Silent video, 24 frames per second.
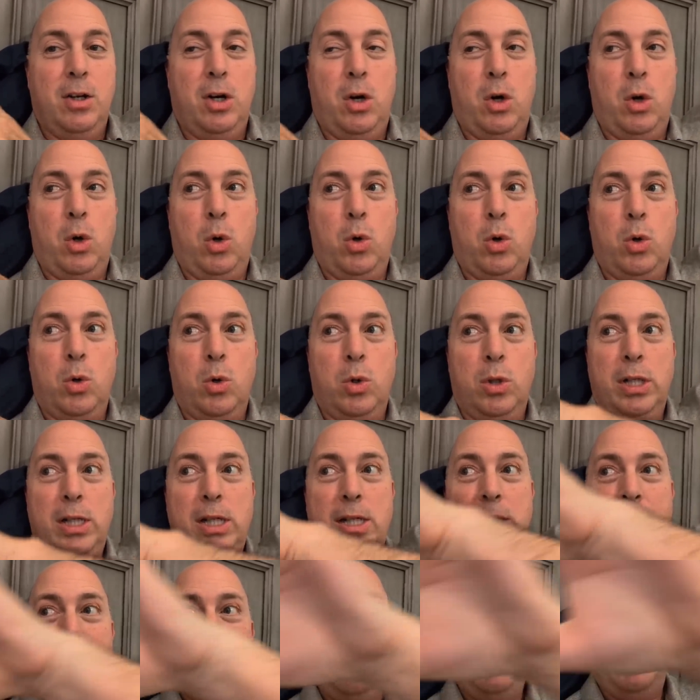
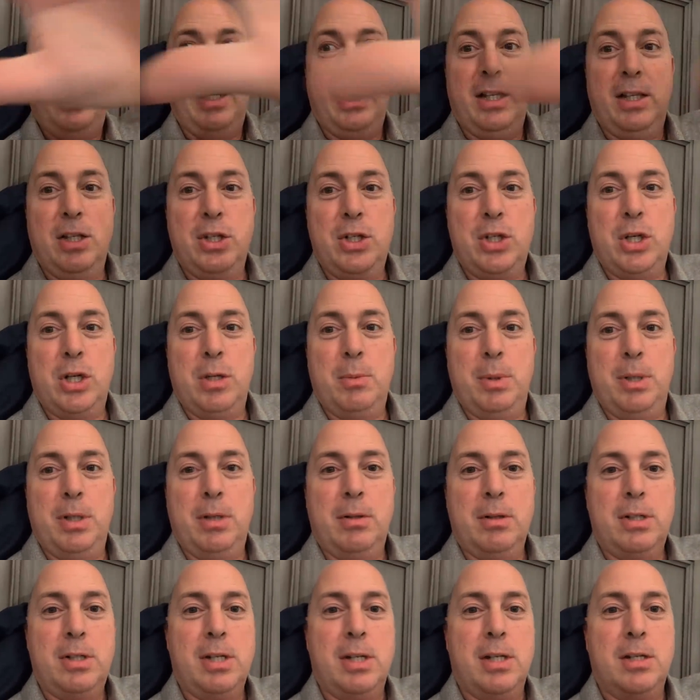wholly
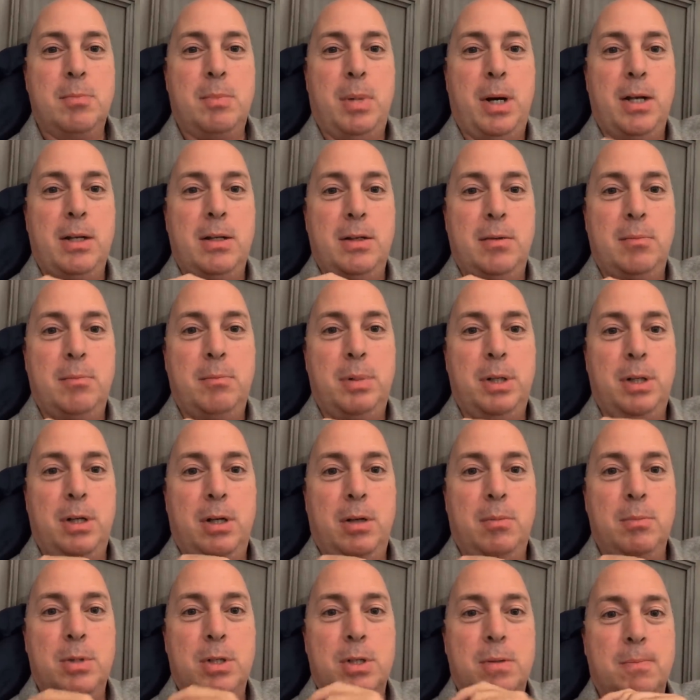illegitimate, says Biden,
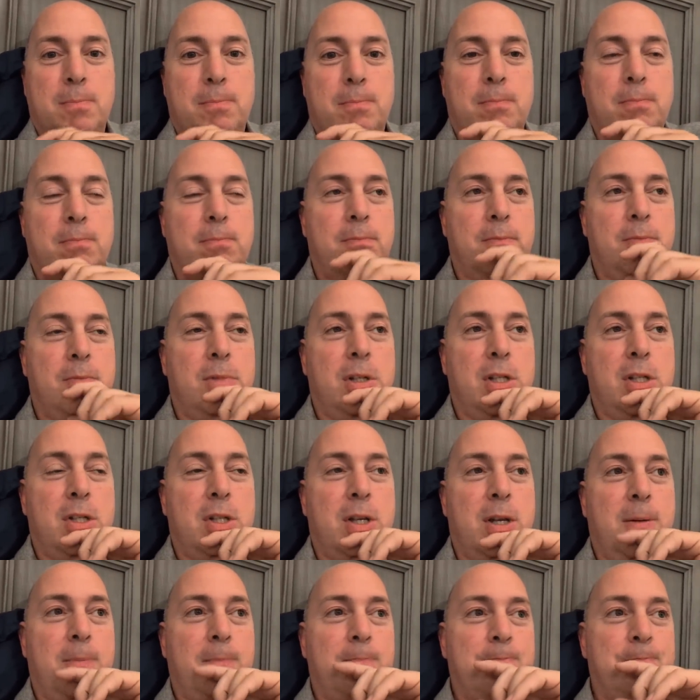becomes, let's
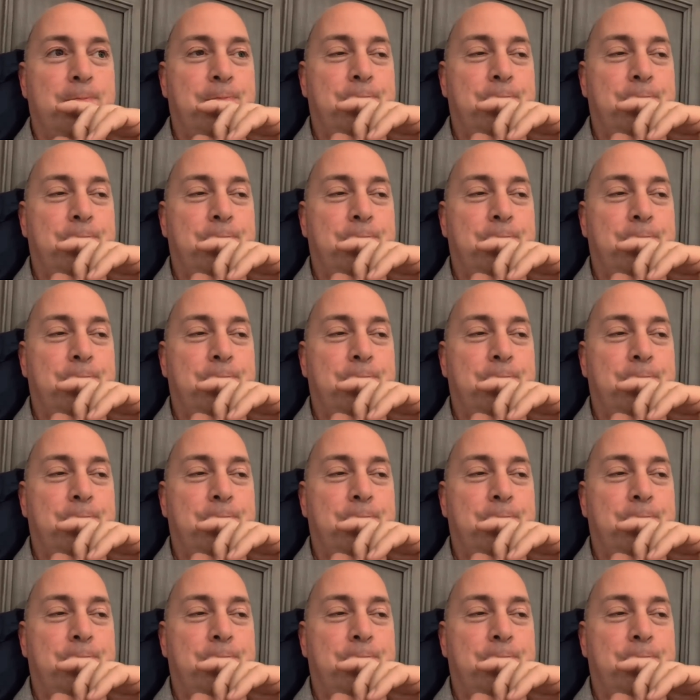say,